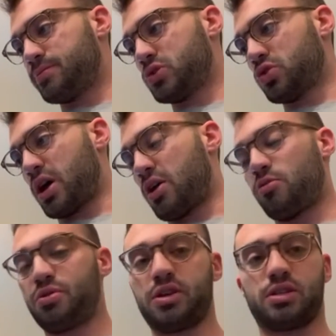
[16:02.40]
So now I
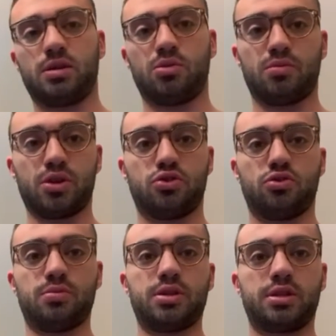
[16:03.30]
replaced him with Mitch
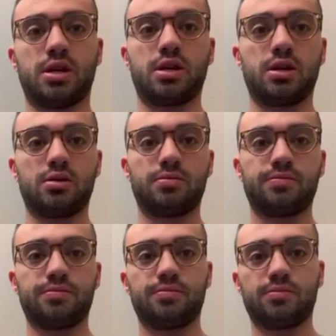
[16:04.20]
Trubisky.
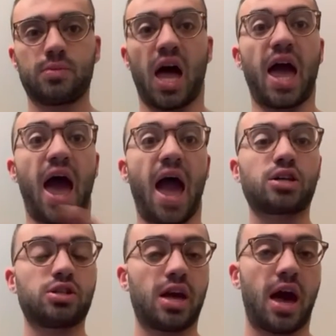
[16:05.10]
I
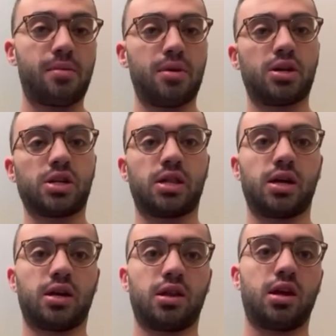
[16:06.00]
actually had Mitch, I
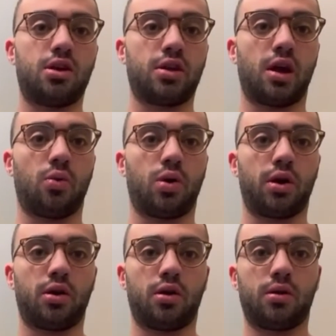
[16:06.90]
think, in the year that I won
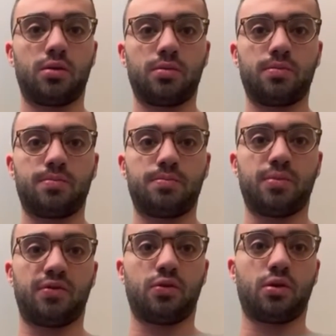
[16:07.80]
it all.
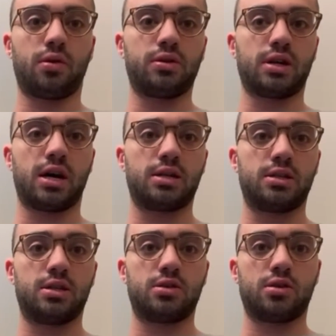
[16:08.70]
Before
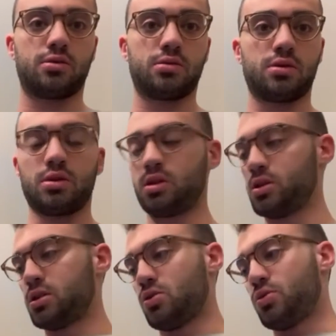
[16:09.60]
Dynasty, so.
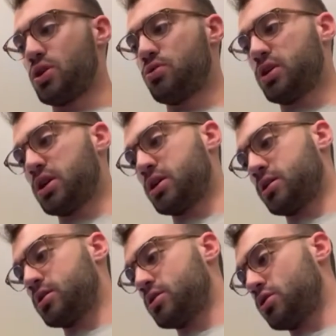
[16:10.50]

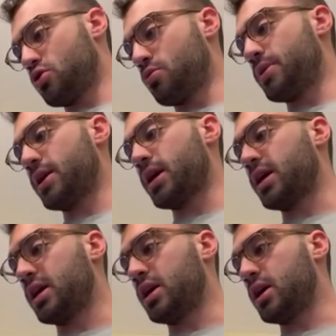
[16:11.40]
Reunion, no
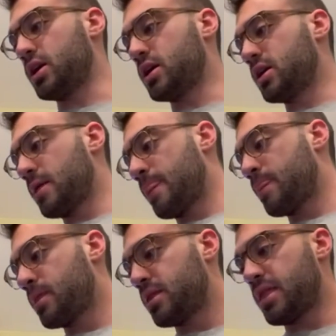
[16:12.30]
biggie.
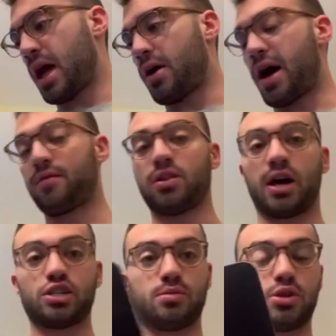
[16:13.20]
Now I have
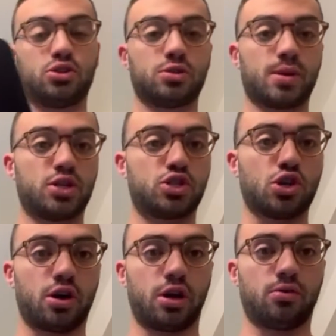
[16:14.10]
Elijah Mitchell as my
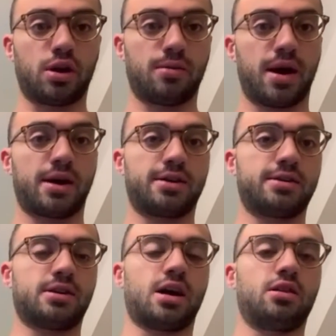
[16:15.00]
starting running back.
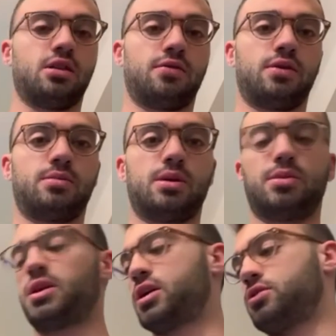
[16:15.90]
I love him
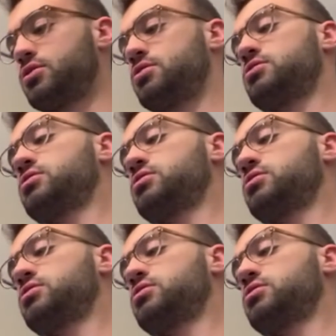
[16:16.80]
and Eckler.